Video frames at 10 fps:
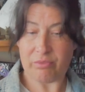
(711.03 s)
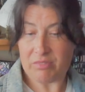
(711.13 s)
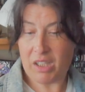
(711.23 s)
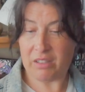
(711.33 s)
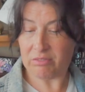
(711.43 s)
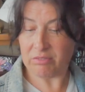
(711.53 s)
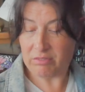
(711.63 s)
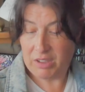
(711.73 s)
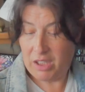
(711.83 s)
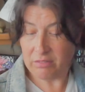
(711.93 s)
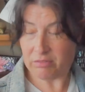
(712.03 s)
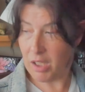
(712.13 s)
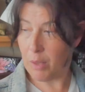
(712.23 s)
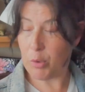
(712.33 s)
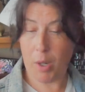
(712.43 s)
Like, yeah,
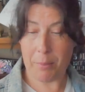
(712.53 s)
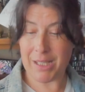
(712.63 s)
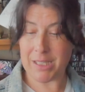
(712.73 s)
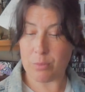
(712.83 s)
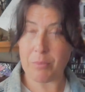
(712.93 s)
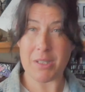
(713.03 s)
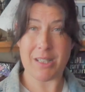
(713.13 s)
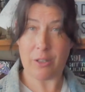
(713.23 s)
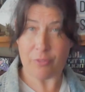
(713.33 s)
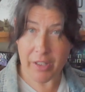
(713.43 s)
I'm quite pleased with myself